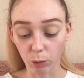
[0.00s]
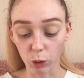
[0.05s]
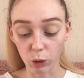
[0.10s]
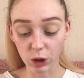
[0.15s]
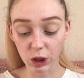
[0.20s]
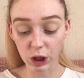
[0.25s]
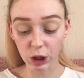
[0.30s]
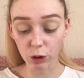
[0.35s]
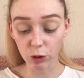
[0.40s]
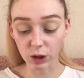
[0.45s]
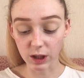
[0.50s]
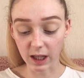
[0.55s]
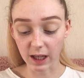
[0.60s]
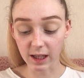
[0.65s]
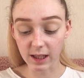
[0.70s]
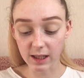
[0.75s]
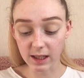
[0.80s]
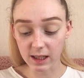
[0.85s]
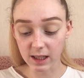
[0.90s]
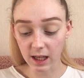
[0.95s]
I'm going to use
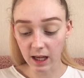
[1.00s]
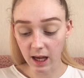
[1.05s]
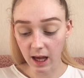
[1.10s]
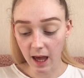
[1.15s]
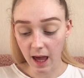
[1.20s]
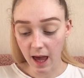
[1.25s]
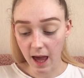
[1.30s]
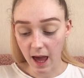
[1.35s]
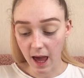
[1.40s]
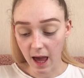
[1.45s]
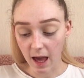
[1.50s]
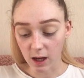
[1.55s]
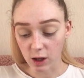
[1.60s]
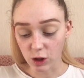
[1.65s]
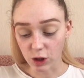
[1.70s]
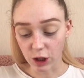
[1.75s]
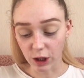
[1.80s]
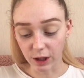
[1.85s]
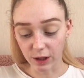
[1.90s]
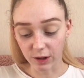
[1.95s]
this.
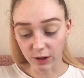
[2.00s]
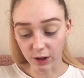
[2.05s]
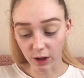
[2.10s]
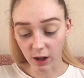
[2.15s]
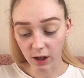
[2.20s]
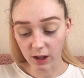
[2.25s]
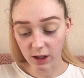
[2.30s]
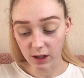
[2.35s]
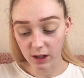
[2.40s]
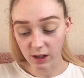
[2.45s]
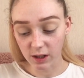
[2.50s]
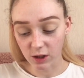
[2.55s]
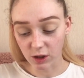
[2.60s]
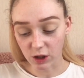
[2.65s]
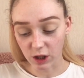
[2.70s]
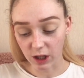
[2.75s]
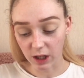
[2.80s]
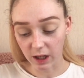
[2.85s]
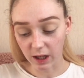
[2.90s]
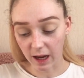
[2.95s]
She
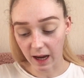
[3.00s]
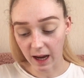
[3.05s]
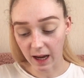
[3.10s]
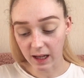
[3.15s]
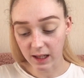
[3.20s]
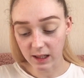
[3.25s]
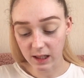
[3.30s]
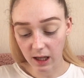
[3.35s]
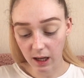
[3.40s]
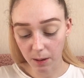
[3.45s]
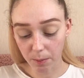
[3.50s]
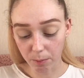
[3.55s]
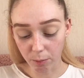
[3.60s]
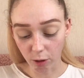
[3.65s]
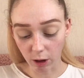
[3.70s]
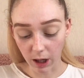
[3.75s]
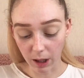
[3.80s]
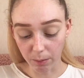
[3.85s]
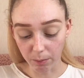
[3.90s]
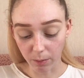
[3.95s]
has a
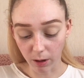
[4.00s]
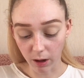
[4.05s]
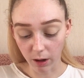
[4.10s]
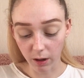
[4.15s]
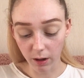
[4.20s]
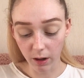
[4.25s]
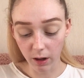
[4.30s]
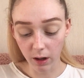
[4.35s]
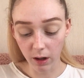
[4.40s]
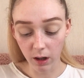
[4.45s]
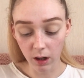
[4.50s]
primer,